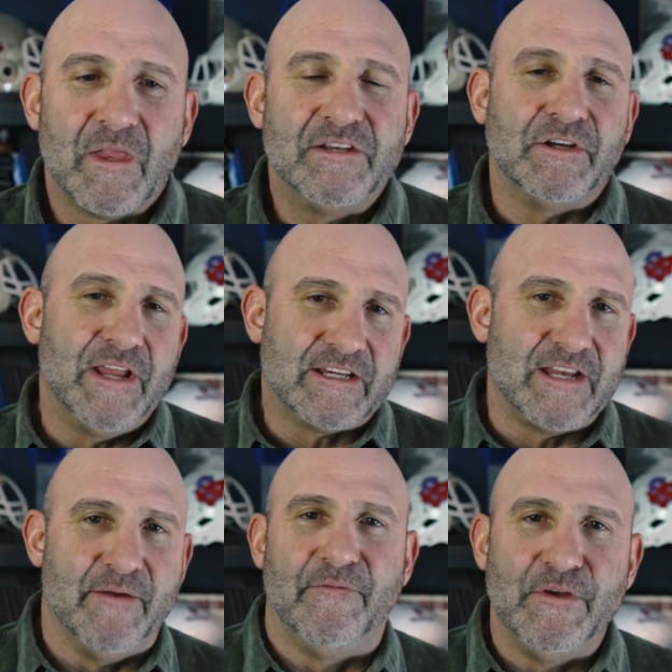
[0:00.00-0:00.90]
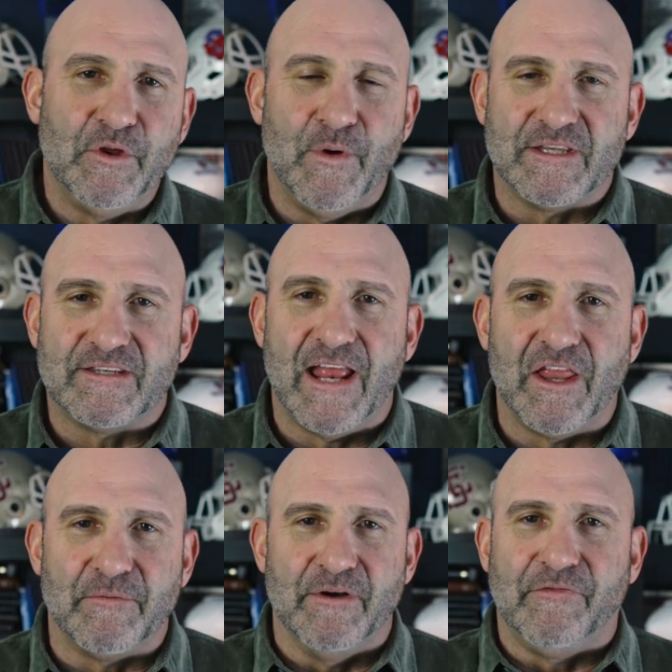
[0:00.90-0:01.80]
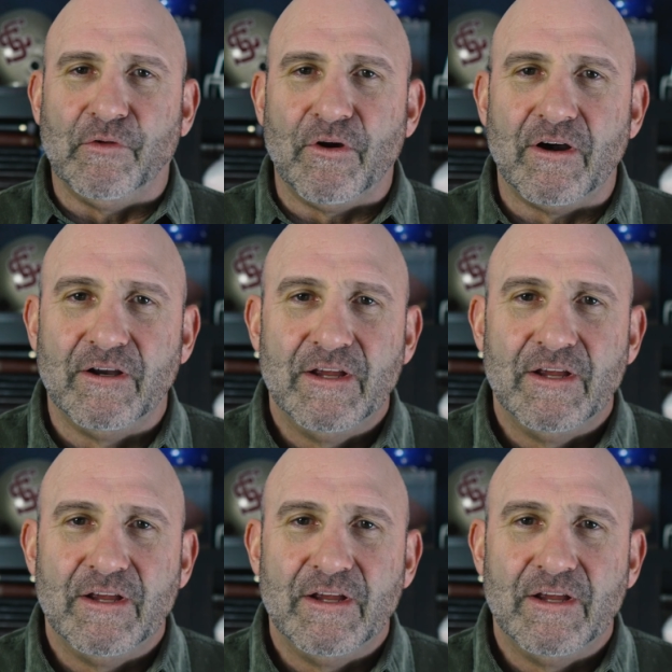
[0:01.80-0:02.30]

until next time, feel the wet sand on the arena floor,